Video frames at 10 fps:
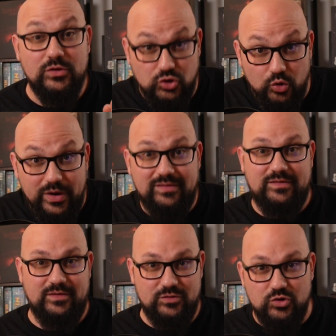do it
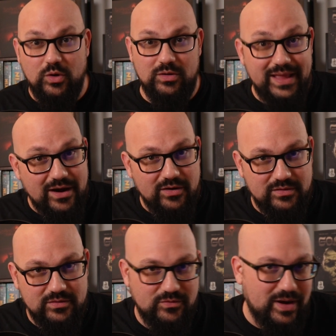dual layered,
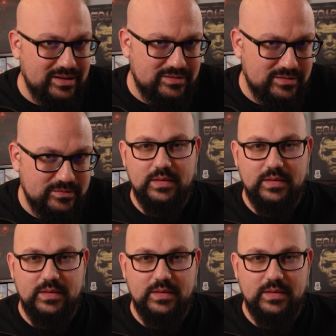right?